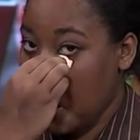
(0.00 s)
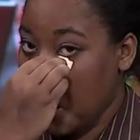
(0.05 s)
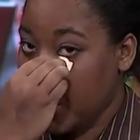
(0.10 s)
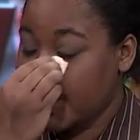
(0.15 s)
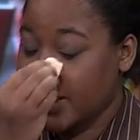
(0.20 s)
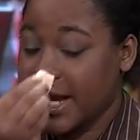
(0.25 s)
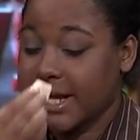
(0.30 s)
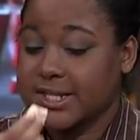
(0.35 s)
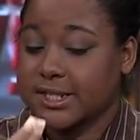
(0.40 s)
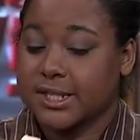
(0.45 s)

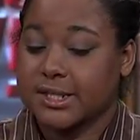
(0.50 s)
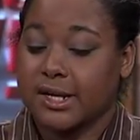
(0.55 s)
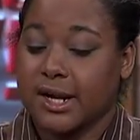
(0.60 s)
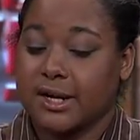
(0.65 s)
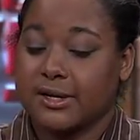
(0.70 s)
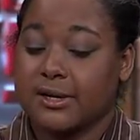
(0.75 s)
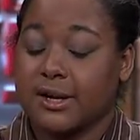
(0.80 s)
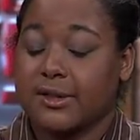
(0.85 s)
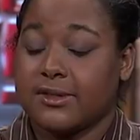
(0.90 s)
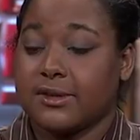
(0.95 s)
that's
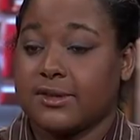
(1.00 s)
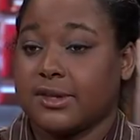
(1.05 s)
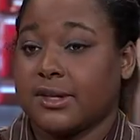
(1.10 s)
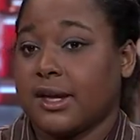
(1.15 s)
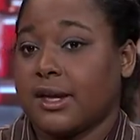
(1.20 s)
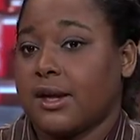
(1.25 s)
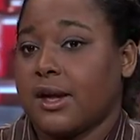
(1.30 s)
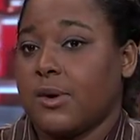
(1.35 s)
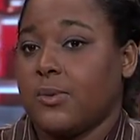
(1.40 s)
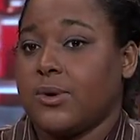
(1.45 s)
another
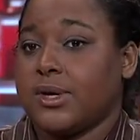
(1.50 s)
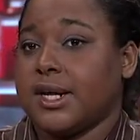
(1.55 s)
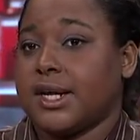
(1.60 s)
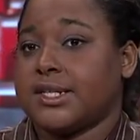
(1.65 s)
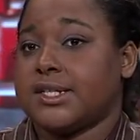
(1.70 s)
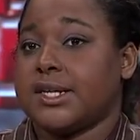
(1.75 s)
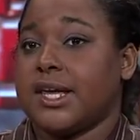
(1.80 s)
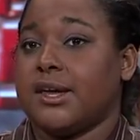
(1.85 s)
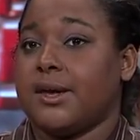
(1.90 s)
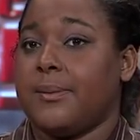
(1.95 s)
thing when I
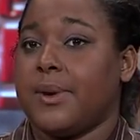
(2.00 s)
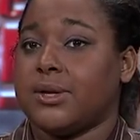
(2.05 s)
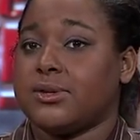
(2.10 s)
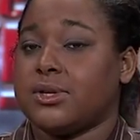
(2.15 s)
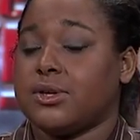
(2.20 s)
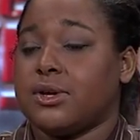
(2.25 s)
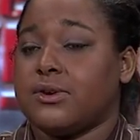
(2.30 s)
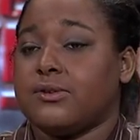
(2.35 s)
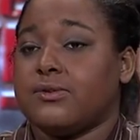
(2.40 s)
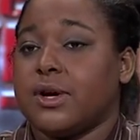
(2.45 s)
say about the
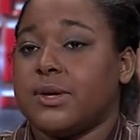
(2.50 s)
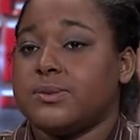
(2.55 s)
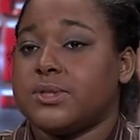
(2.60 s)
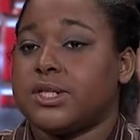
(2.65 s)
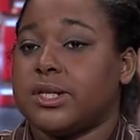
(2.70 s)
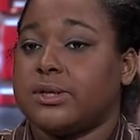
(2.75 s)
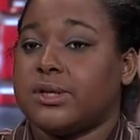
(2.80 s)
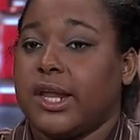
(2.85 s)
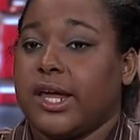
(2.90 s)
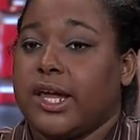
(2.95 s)

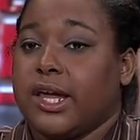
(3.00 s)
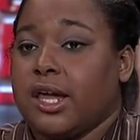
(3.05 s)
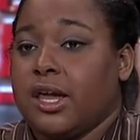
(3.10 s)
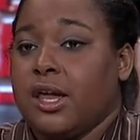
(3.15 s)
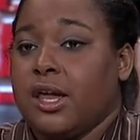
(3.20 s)
corruption, like,